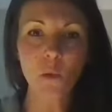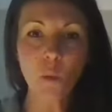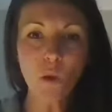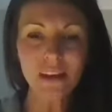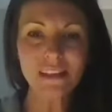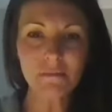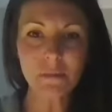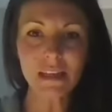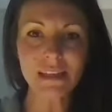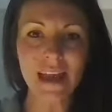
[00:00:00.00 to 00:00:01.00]
What does it
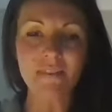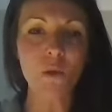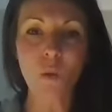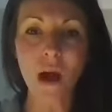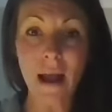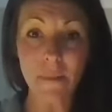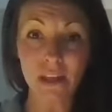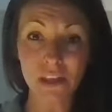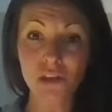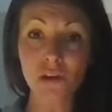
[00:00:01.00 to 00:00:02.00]
mean to have a why?
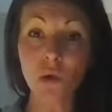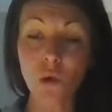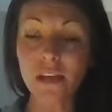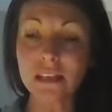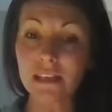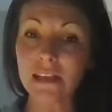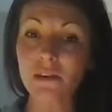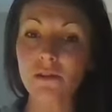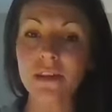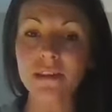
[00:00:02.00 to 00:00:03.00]
Because you're going to
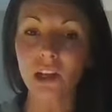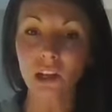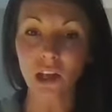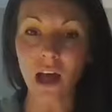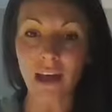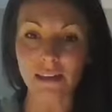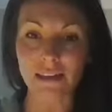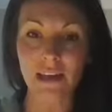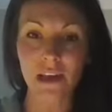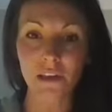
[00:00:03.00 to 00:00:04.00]
hear this a lot
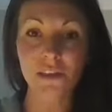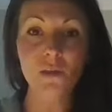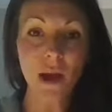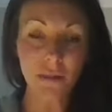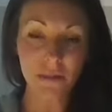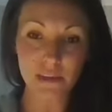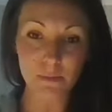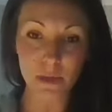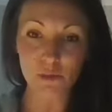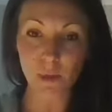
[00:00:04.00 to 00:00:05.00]
throughout
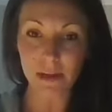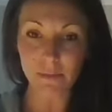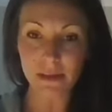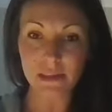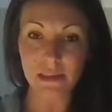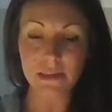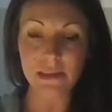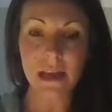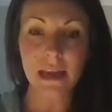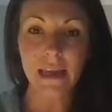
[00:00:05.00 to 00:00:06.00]
this Beachbody business.
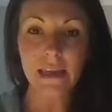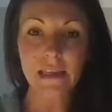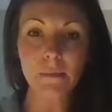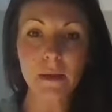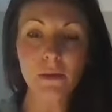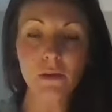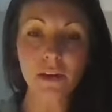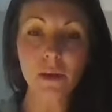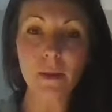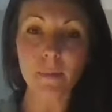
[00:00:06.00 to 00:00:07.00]
Is you're going
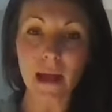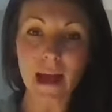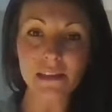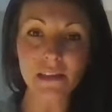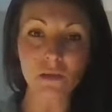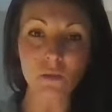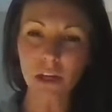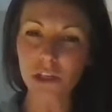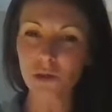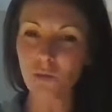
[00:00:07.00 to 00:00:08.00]
to hear people ask you, what
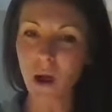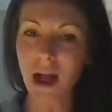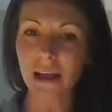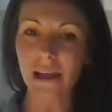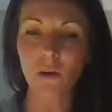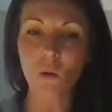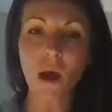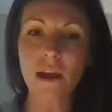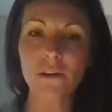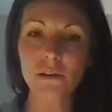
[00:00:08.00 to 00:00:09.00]
is your why?
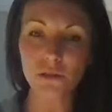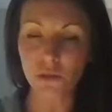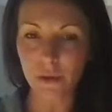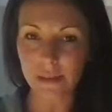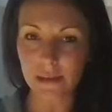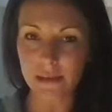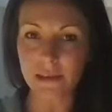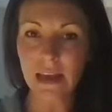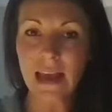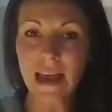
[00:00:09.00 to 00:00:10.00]
Why are you doing
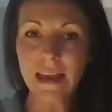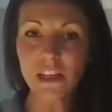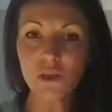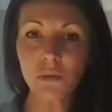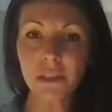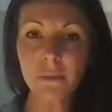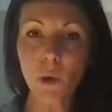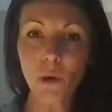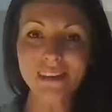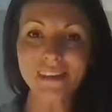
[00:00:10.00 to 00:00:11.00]
this? And it's really
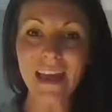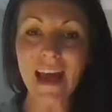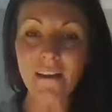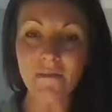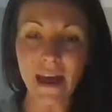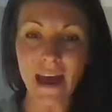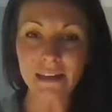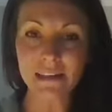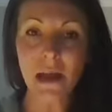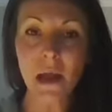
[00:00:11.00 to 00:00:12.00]
important to have
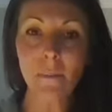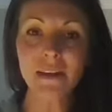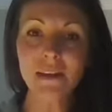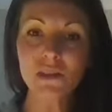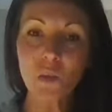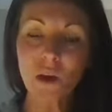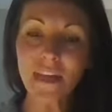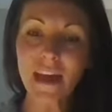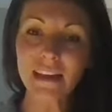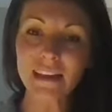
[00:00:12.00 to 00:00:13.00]
that, because what
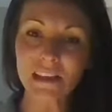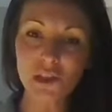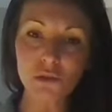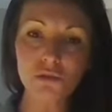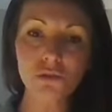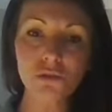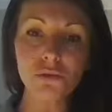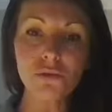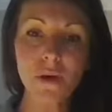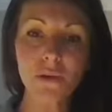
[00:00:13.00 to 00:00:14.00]
that is your
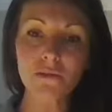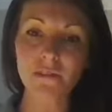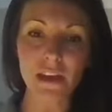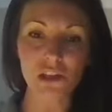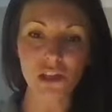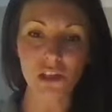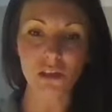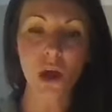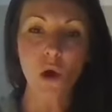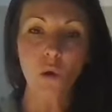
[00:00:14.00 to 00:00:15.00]
true
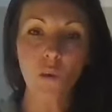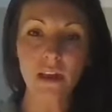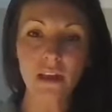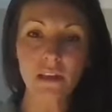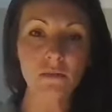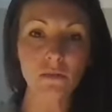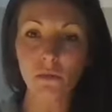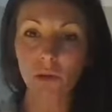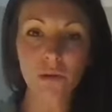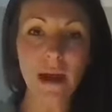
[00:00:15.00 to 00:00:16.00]
motivation. When
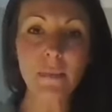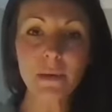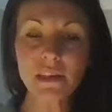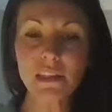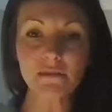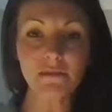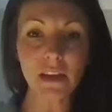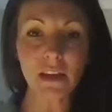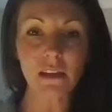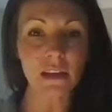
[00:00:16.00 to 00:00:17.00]
the crap hits the
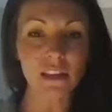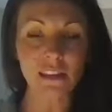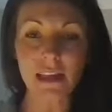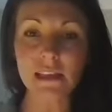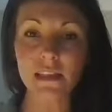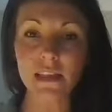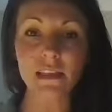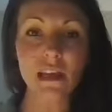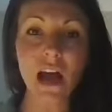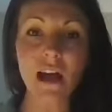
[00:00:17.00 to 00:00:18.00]
fan and things get
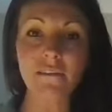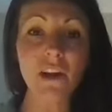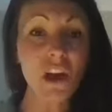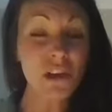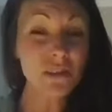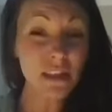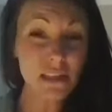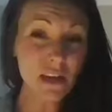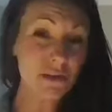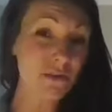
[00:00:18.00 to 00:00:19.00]
tough, you need
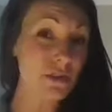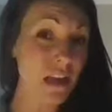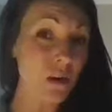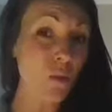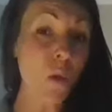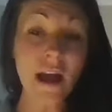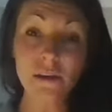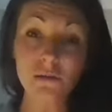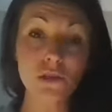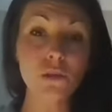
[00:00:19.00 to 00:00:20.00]
to understand why
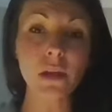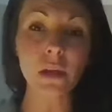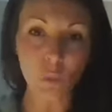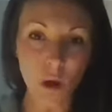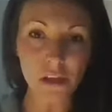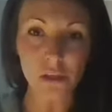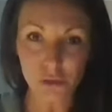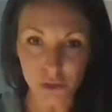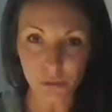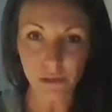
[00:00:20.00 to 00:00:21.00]
you're doing what
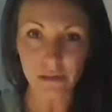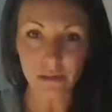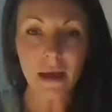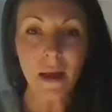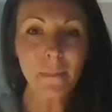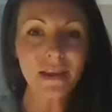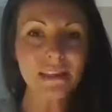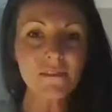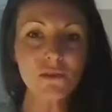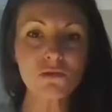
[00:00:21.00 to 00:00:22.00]
you're doing.
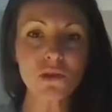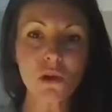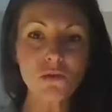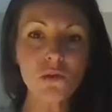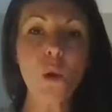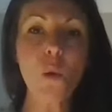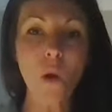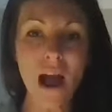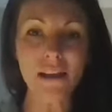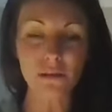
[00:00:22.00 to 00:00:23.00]
Because if you don't know
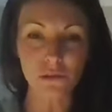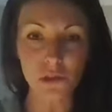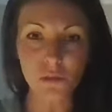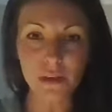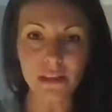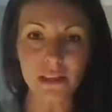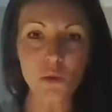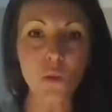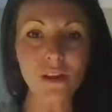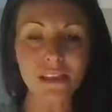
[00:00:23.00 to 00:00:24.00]
why you're doing this,
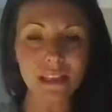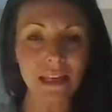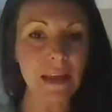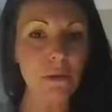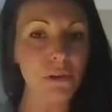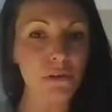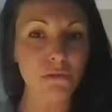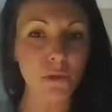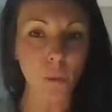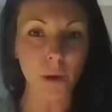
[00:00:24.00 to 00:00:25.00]
what's going to carry you
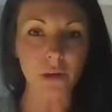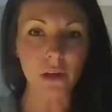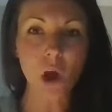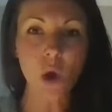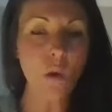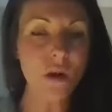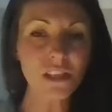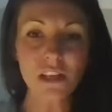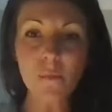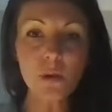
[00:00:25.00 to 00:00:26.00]
forward? What's
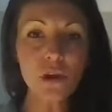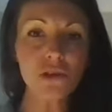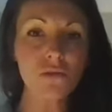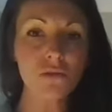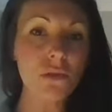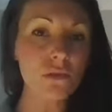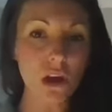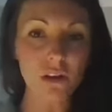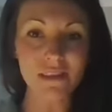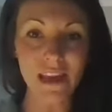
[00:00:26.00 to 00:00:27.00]
going to push you through those
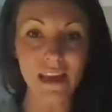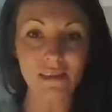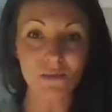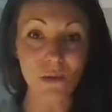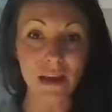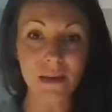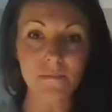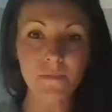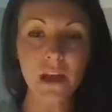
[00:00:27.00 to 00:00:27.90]
hard days, right?